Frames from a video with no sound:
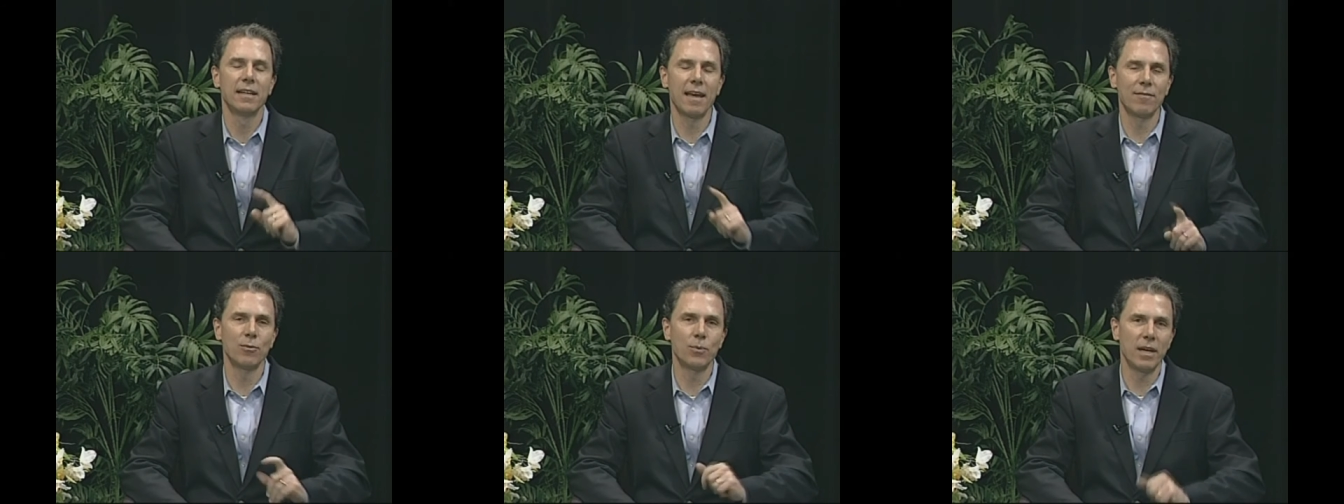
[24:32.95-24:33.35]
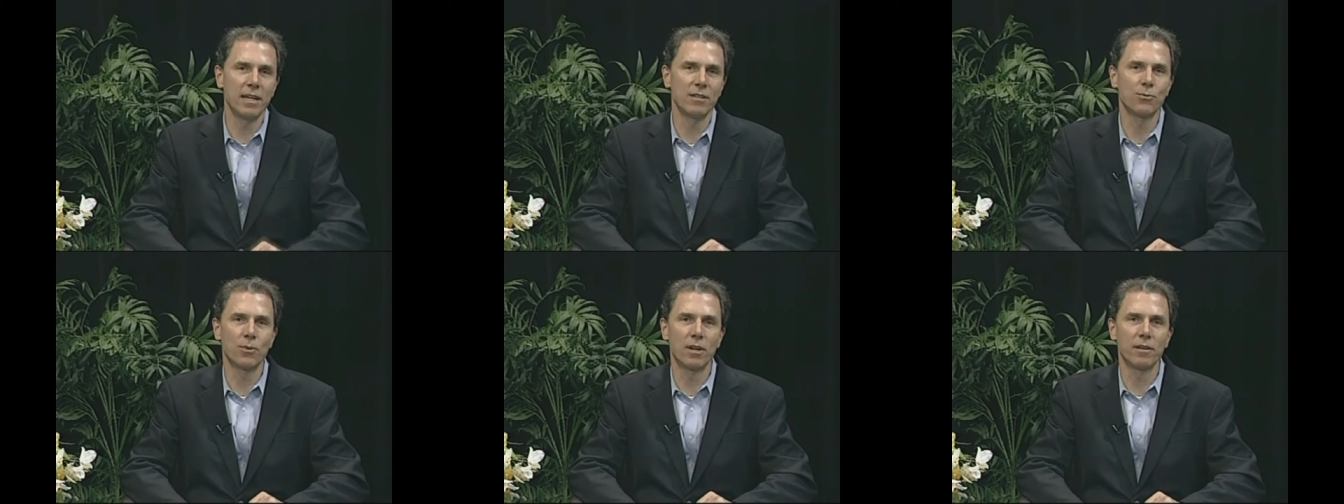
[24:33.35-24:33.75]
Kevin
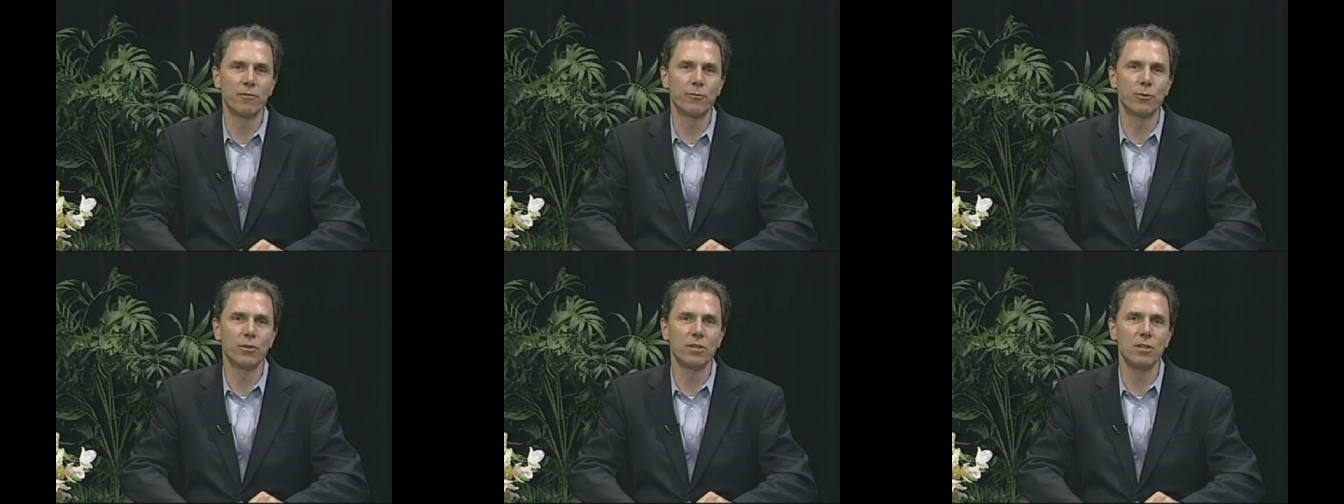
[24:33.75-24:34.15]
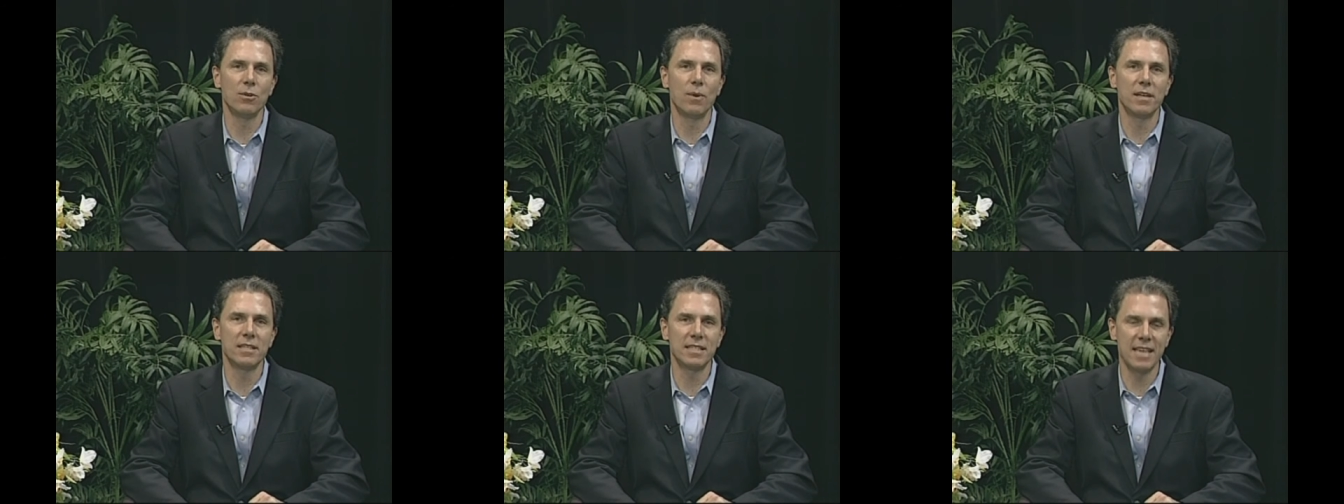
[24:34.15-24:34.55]
Wade is running for the
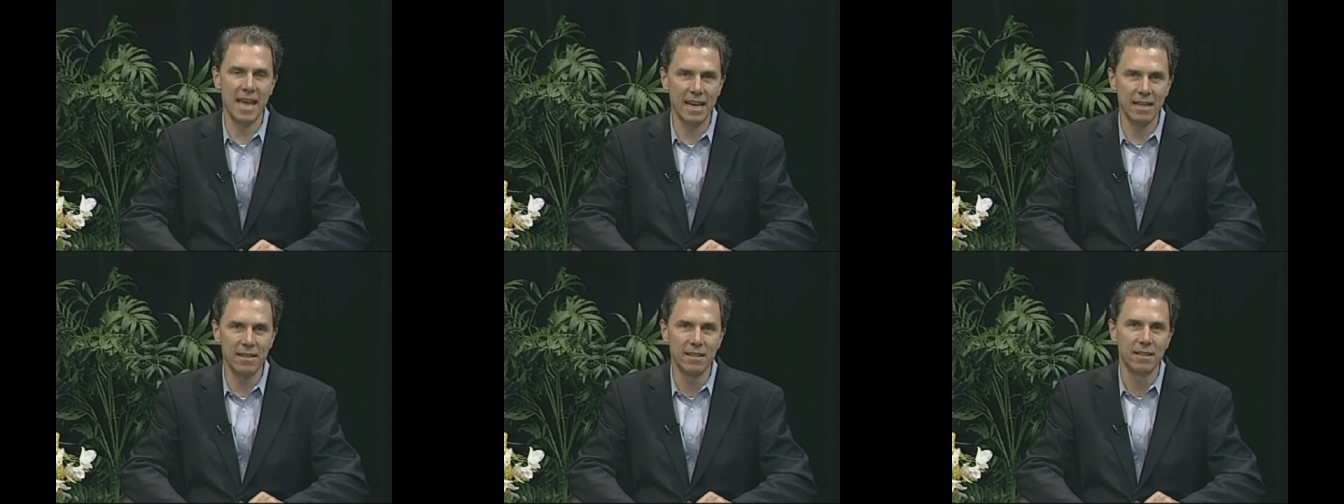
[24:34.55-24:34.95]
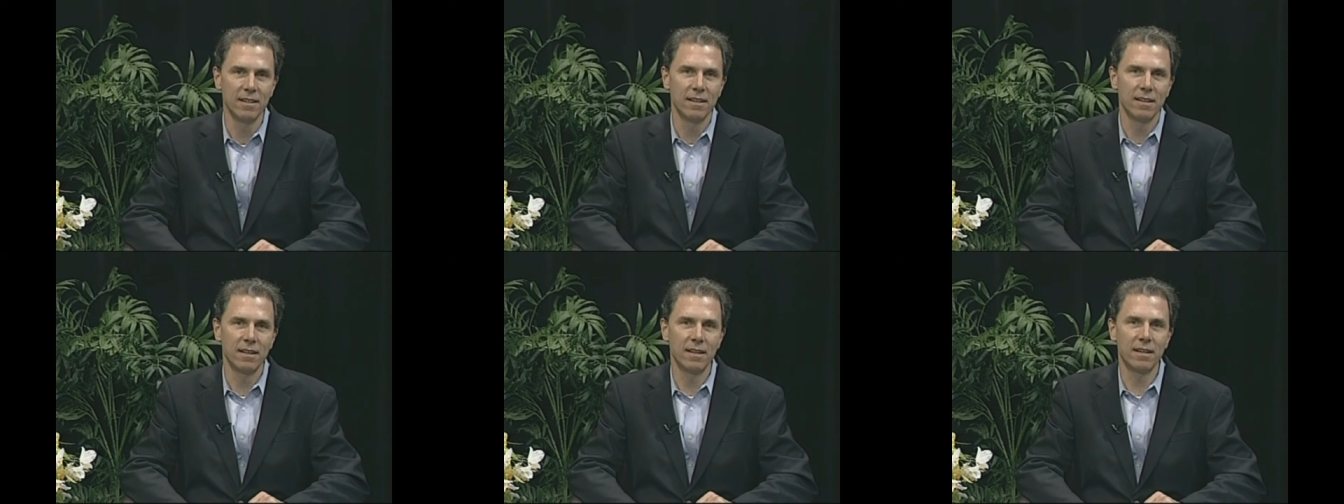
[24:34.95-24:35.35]
U.S. Senate
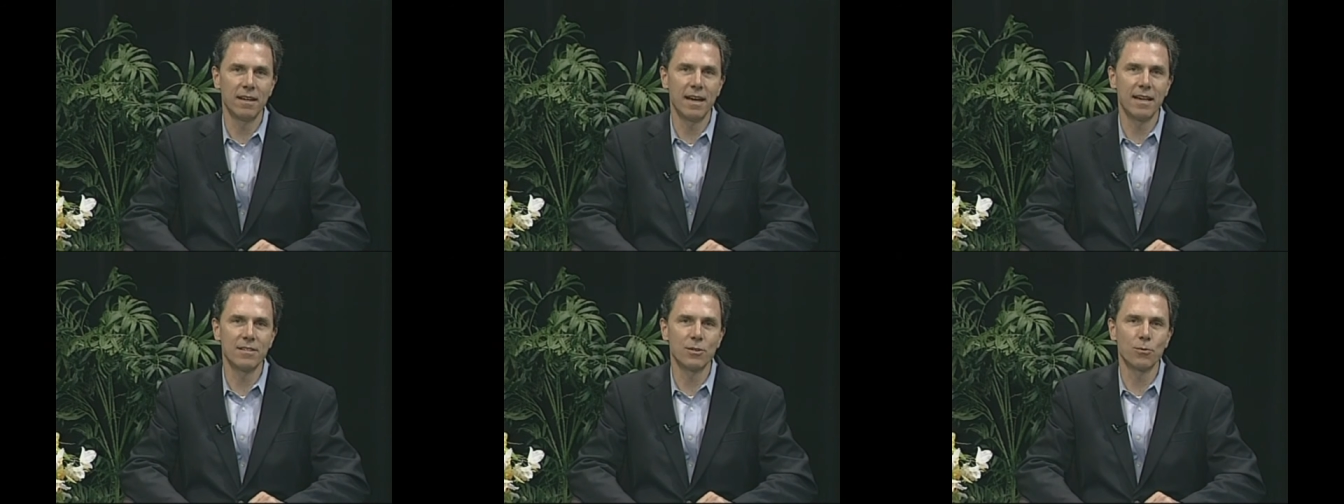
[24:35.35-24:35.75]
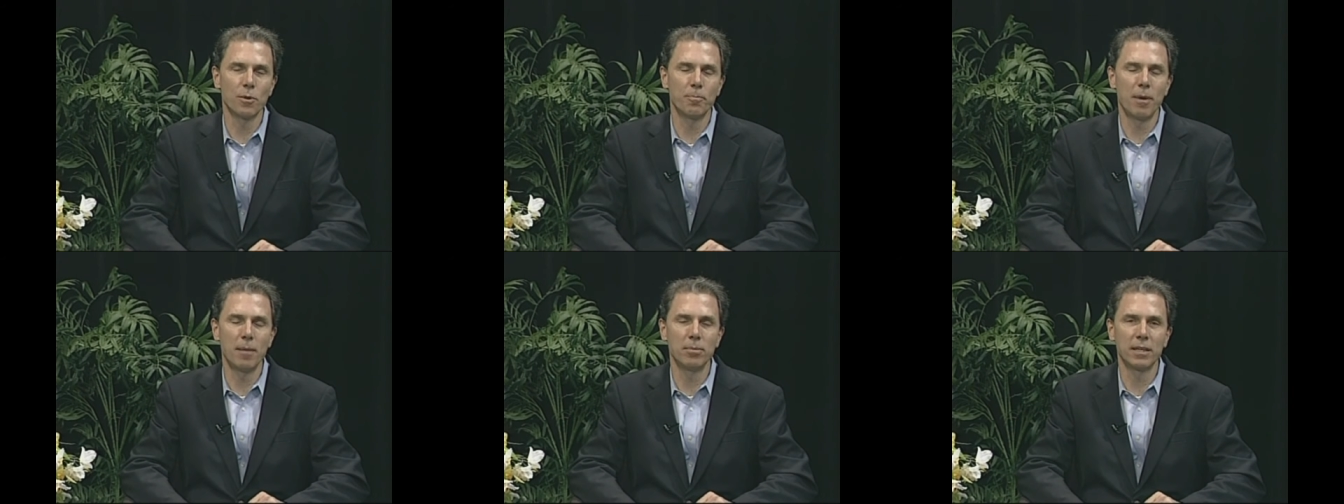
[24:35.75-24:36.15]
uh, as a
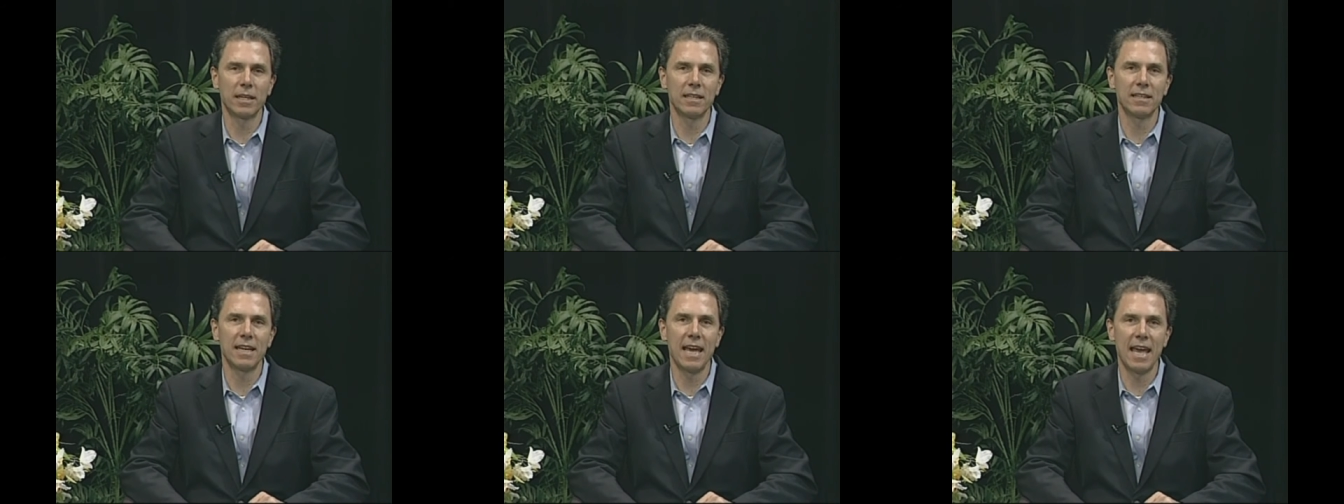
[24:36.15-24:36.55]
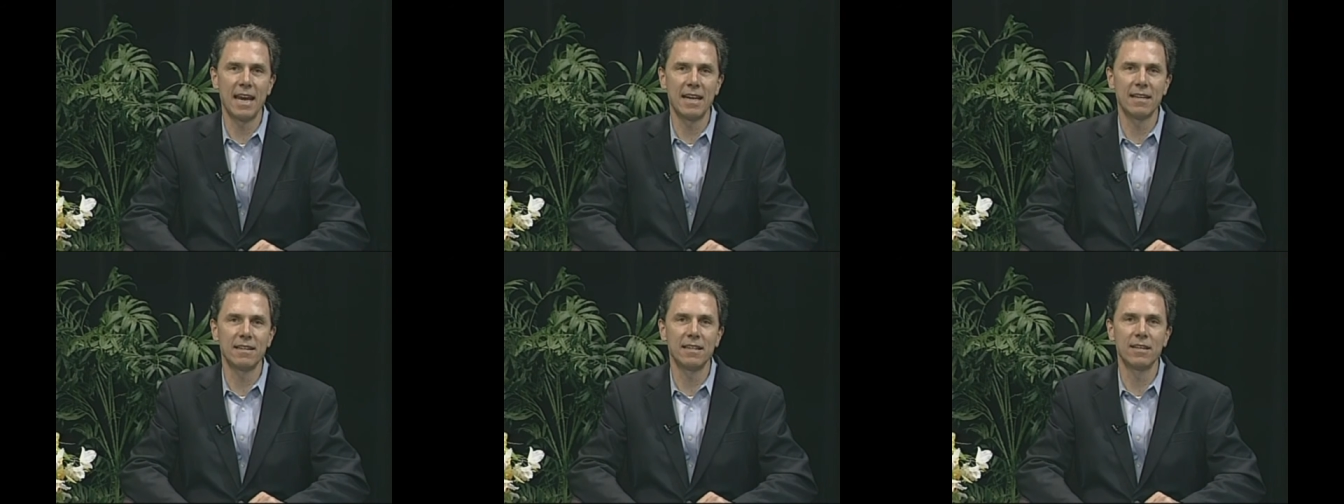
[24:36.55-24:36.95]
Republican
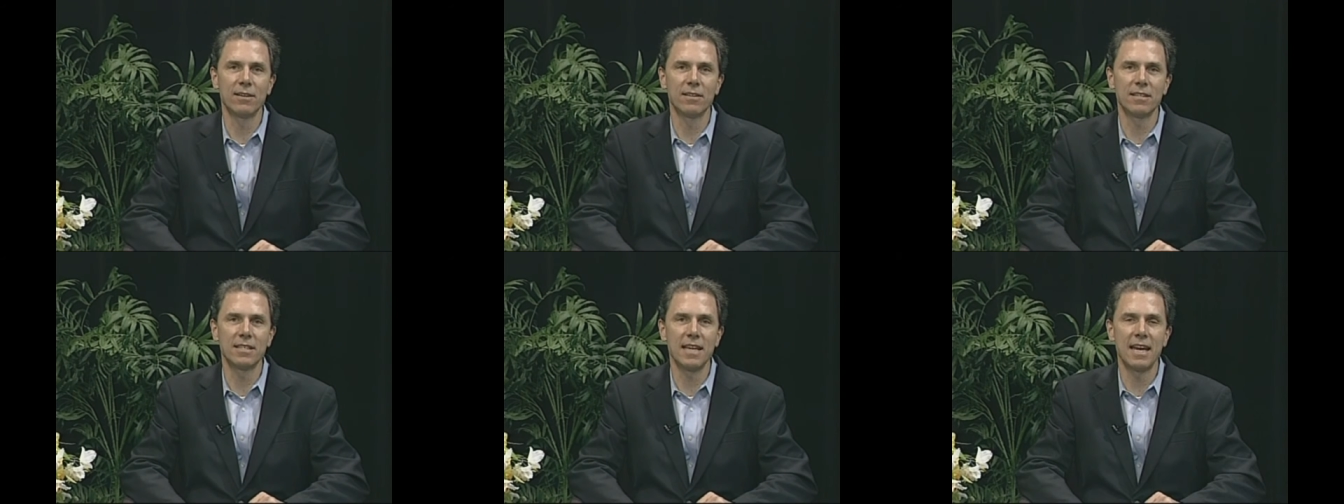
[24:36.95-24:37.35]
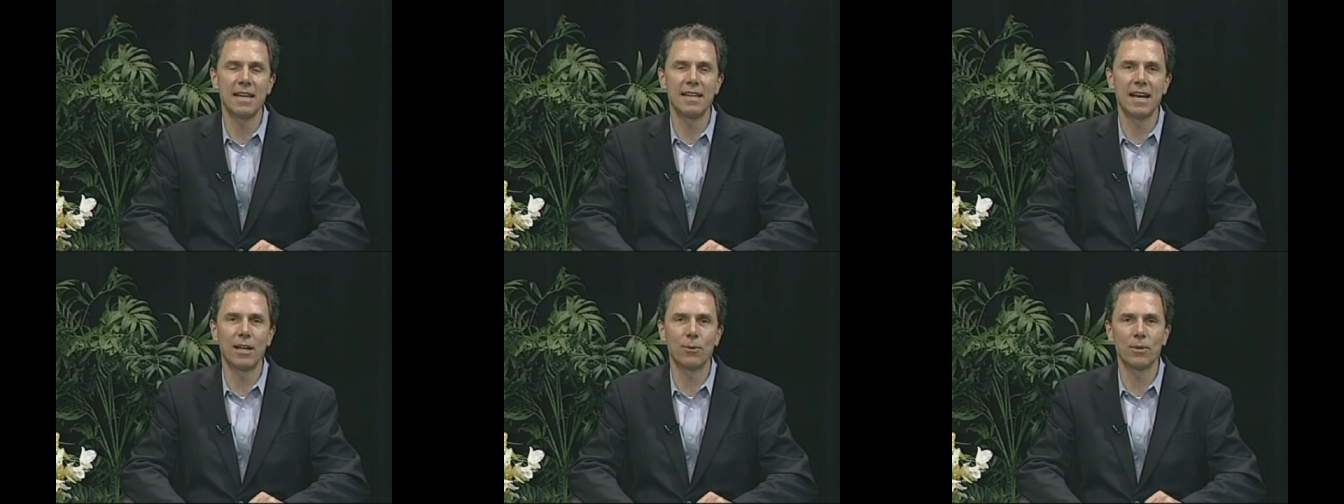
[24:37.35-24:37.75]
candidate here in the state
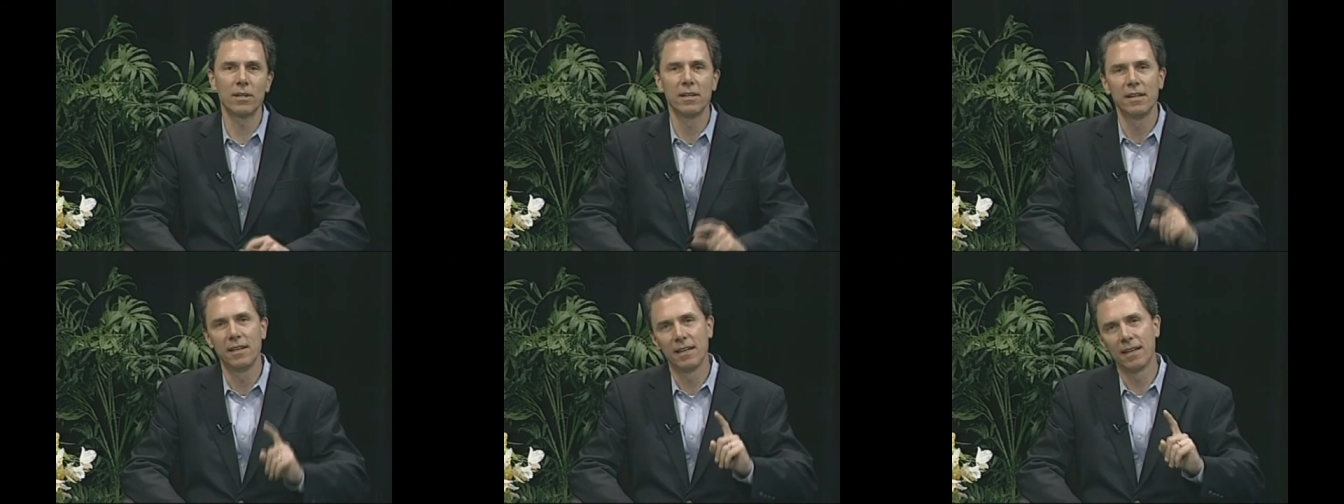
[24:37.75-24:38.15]
of Delaware.